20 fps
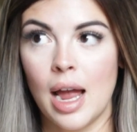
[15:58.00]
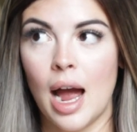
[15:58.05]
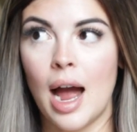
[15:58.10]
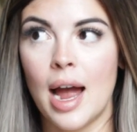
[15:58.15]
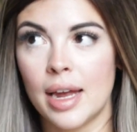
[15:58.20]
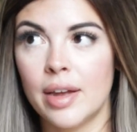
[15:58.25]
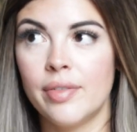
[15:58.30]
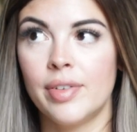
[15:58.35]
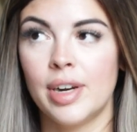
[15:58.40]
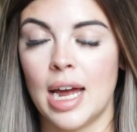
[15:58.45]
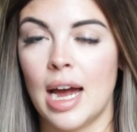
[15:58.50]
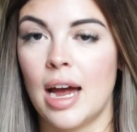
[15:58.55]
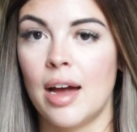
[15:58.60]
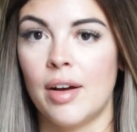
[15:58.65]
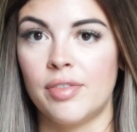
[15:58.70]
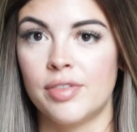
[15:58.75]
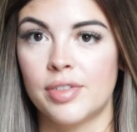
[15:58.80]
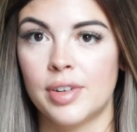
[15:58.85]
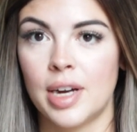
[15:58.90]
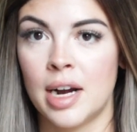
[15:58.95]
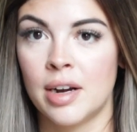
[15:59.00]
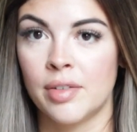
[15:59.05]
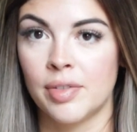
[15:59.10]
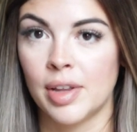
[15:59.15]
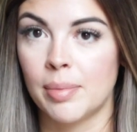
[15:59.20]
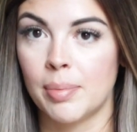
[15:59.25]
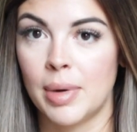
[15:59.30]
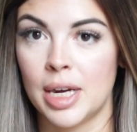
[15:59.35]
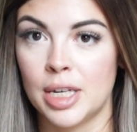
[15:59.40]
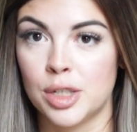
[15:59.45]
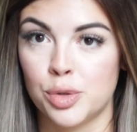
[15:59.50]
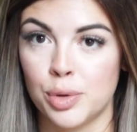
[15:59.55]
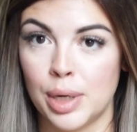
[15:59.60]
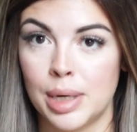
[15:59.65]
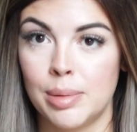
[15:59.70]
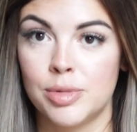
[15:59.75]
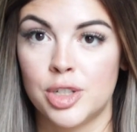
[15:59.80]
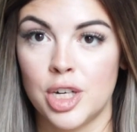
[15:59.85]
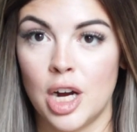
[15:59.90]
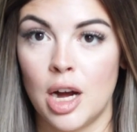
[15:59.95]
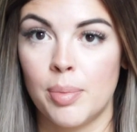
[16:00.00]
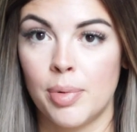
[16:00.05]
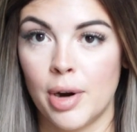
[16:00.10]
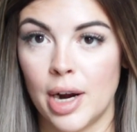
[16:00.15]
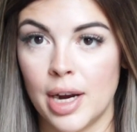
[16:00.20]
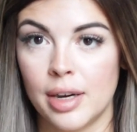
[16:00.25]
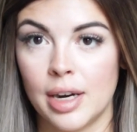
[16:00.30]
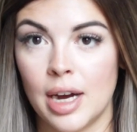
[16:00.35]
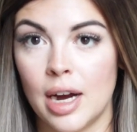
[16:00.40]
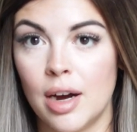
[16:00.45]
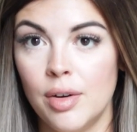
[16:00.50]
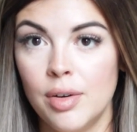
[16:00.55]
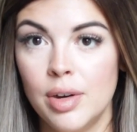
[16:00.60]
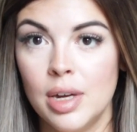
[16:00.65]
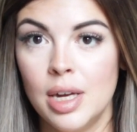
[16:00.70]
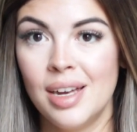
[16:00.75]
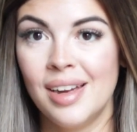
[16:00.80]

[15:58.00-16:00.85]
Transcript: I even have kind of like my dream job right now.